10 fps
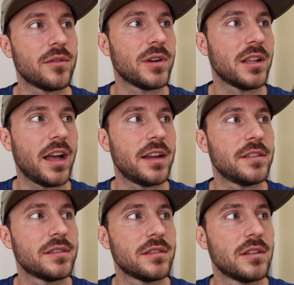to
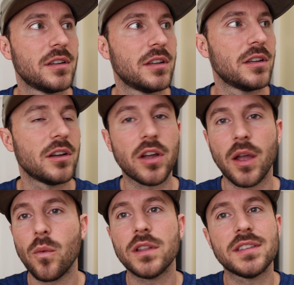realize,
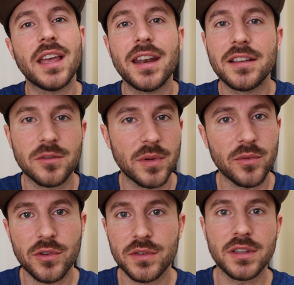okay, what settings are
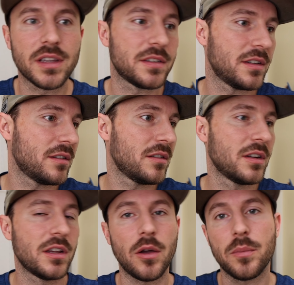people using? Is it
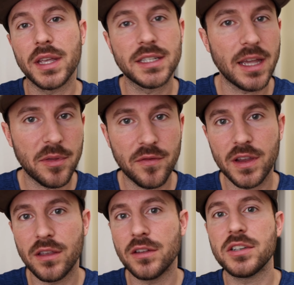a big depth of
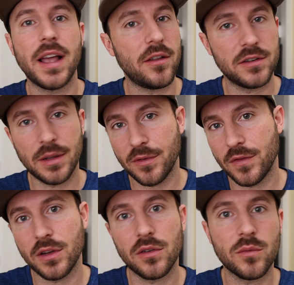field, shallow depth of
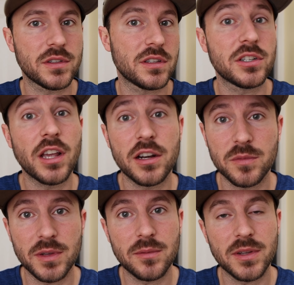field? What's the shutter
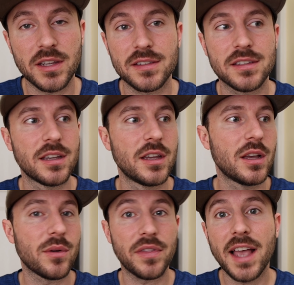speed? Because
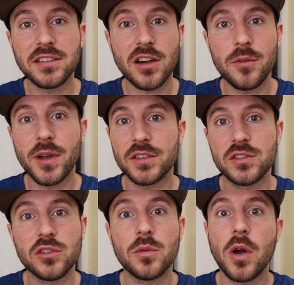with NASCAR, you might
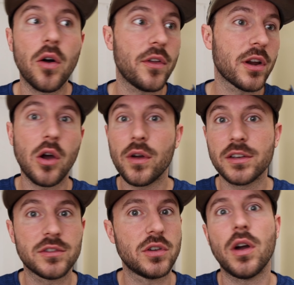assume, oh, they're
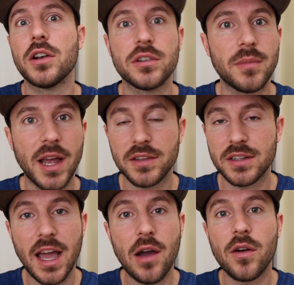going 200 miles
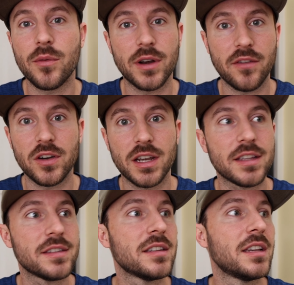an hour, or whatever it
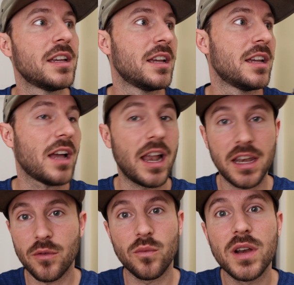is. I
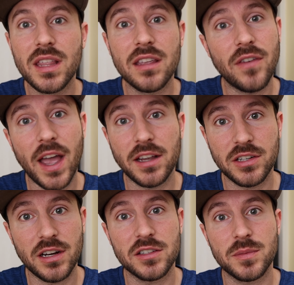need a really fast
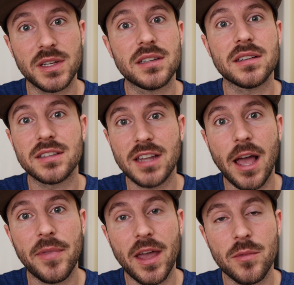shutter speed to
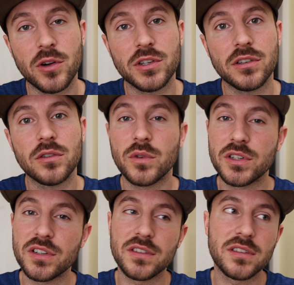stop that motion,
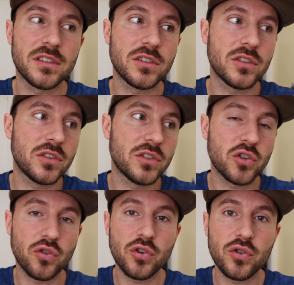which is
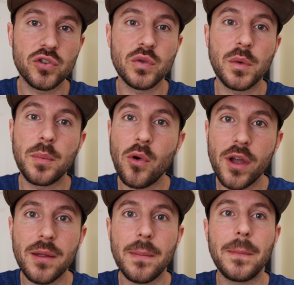true to a
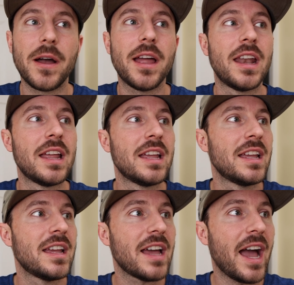point, but
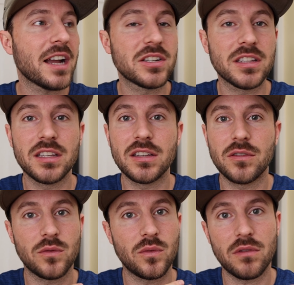
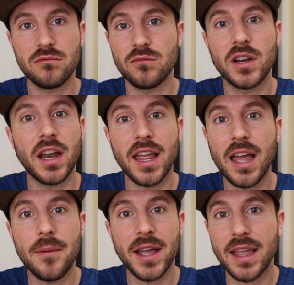actually, when I
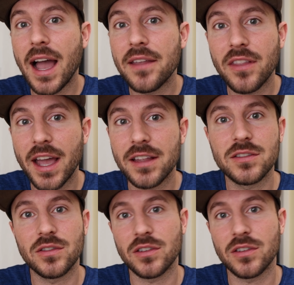got my guidelines,